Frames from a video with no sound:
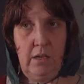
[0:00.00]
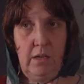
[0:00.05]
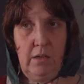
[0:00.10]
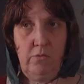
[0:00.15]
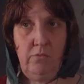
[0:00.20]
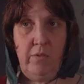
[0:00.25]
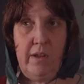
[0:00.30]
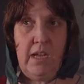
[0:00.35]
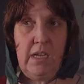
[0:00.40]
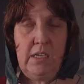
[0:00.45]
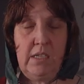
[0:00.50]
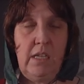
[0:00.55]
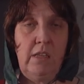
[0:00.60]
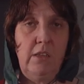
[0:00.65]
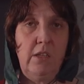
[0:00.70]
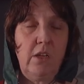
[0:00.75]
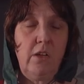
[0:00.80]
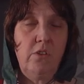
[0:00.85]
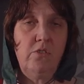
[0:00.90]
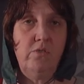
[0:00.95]
and reared in
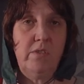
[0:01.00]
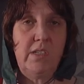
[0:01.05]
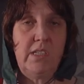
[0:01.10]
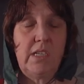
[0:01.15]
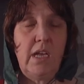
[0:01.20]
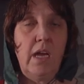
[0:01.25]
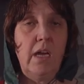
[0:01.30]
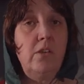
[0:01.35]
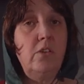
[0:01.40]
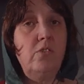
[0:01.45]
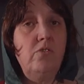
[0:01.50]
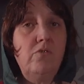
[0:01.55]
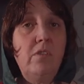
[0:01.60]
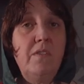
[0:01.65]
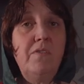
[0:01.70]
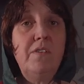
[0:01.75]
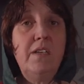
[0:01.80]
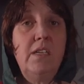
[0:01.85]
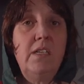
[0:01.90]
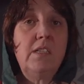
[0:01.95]
the countryside and
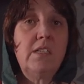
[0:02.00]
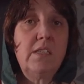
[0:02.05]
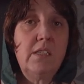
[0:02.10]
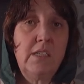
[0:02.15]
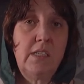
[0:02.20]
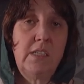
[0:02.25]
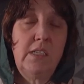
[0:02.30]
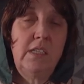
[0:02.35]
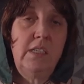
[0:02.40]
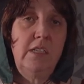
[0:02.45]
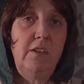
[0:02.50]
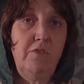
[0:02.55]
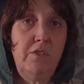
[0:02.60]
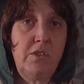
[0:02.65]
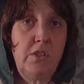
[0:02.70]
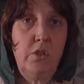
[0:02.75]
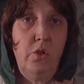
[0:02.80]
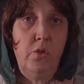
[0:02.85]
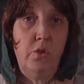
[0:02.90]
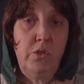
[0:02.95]
driven into the city for
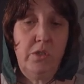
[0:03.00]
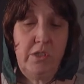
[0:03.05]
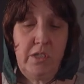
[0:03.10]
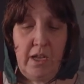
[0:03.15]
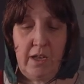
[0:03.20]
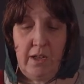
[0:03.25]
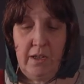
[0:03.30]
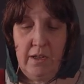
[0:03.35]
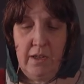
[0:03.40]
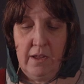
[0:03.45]
slaughter.